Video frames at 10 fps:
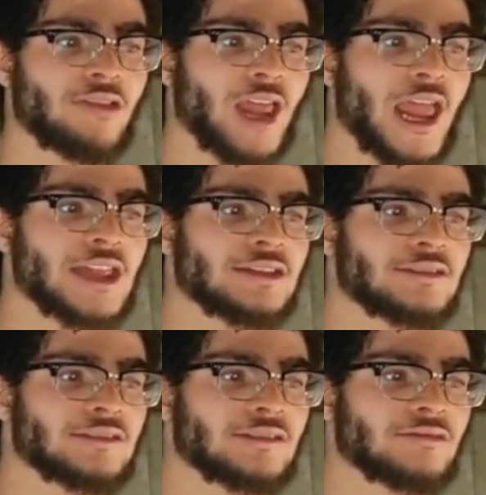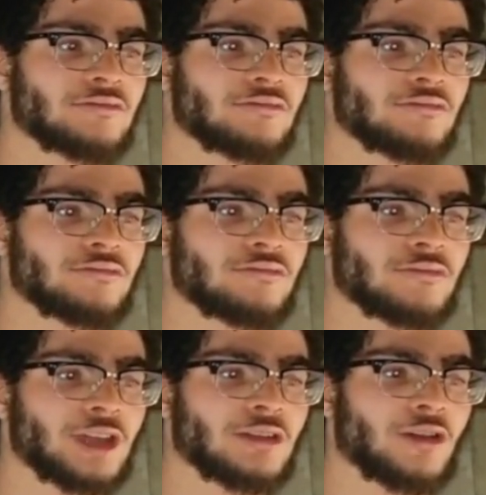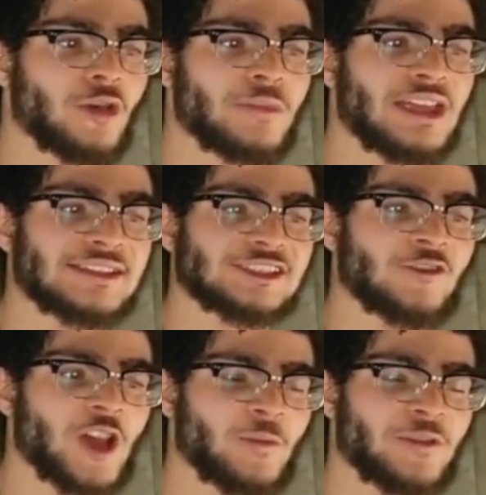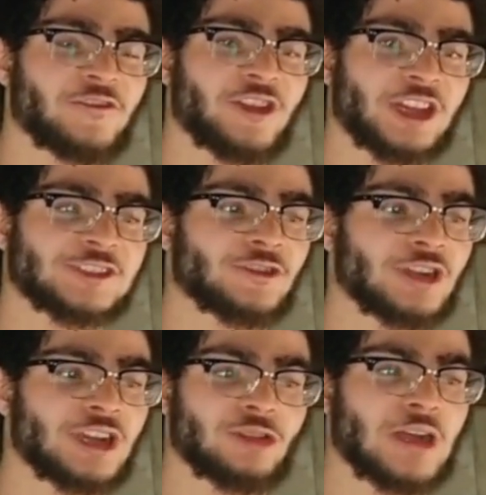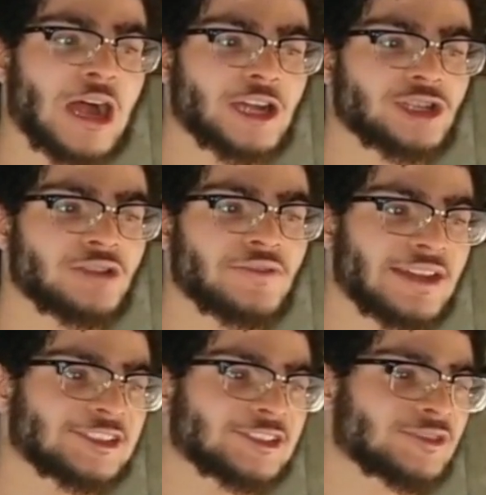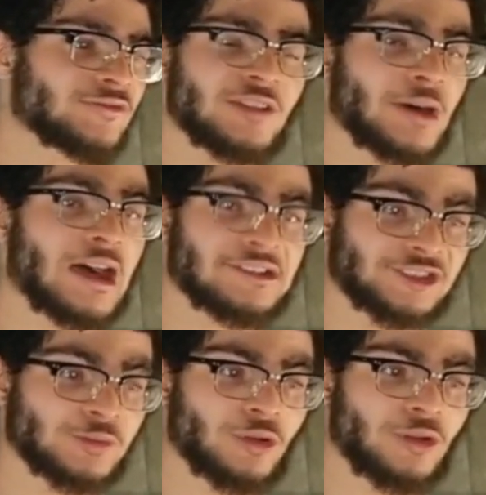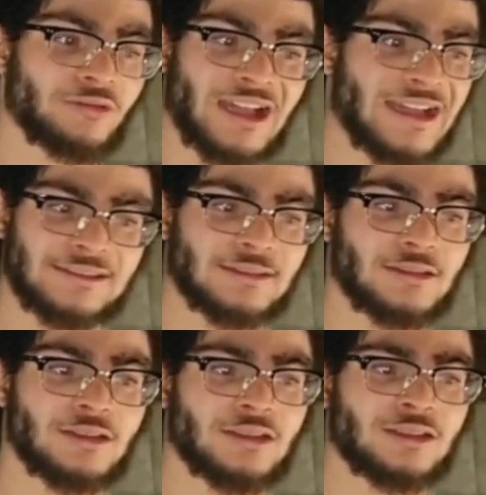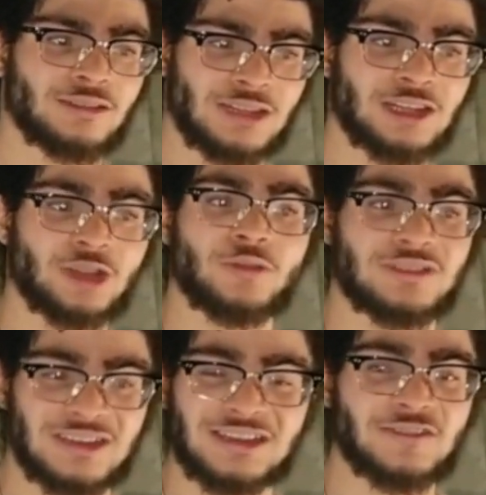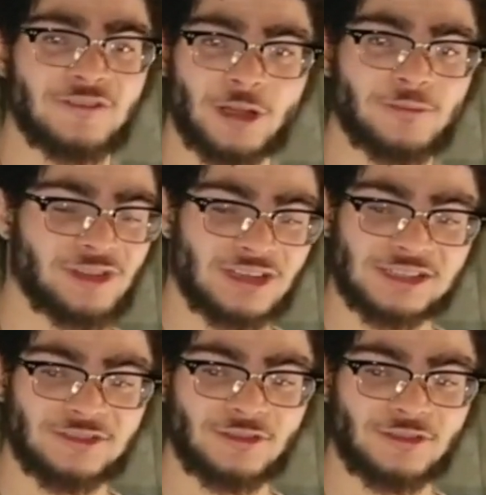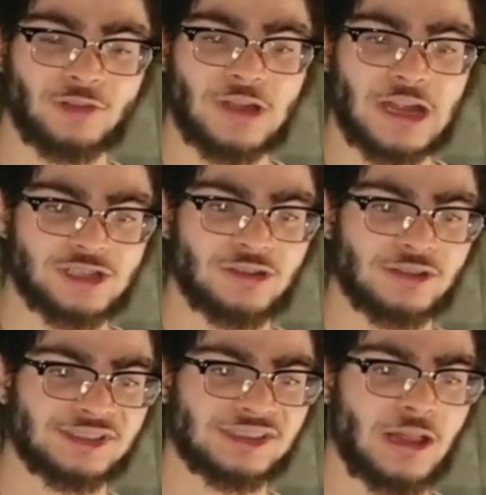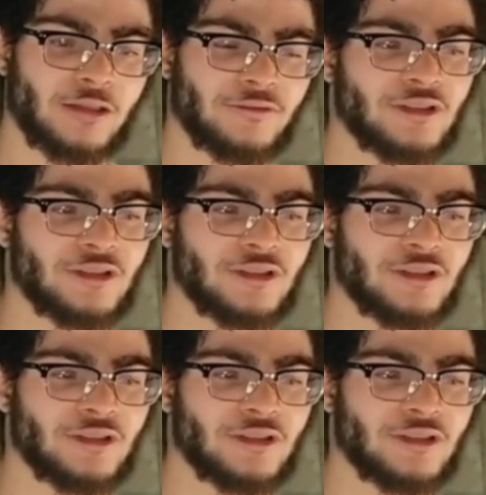and Kagome is developing feelings for Inuyasha, then it's very possible that Kikyo did develop feelings for Inuyasha herself.